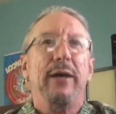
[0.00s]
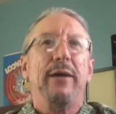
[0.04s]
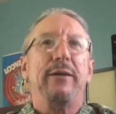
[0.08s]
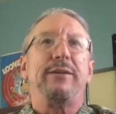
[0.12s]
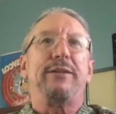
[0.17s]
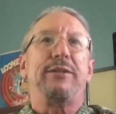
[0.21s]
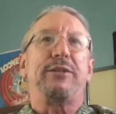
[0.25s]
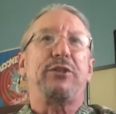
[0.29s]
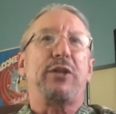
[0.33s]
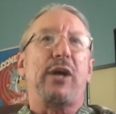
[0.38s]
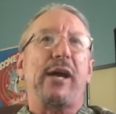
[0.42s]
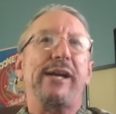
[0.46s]

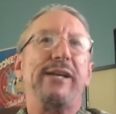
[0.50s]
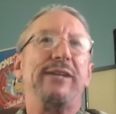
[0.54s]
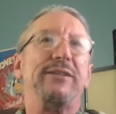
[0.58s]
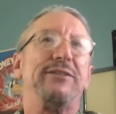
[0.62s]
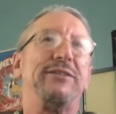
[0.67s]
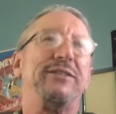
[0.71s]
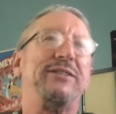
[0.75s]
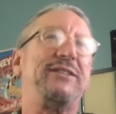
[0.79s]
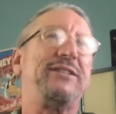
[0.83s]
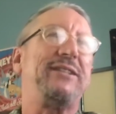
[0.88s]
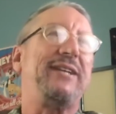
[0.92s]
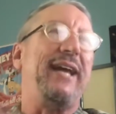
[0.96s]
The child
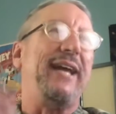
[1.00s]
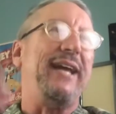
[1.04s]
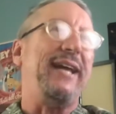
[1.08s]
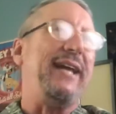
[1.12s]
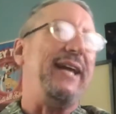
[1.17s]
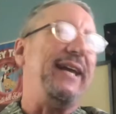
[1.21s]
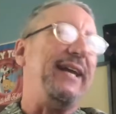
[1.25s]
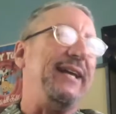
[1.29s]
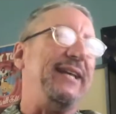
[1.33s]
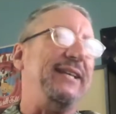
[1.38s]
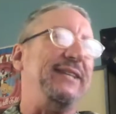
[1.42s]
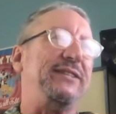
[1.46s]
is
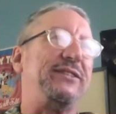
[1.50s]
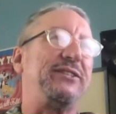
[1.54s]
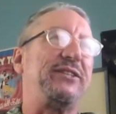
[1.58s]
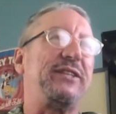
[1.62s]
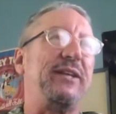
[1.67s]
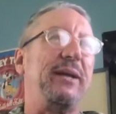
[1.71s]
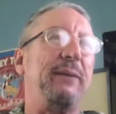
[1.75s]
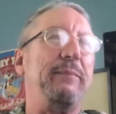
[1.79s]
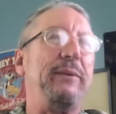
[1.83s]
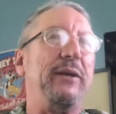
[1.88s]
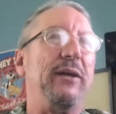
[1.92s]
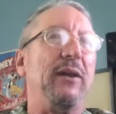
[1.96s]
taking in
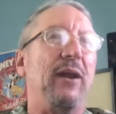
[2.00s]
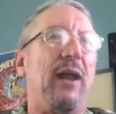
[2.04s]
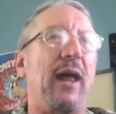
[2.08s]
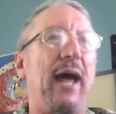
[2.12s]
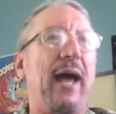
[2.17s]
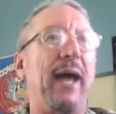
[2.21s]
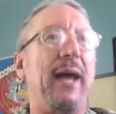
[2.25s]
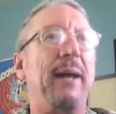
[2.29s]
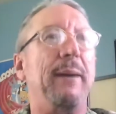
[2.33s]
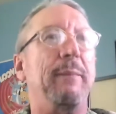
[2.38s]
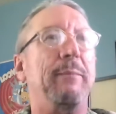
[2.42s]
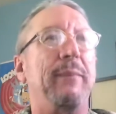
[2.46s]
stimuli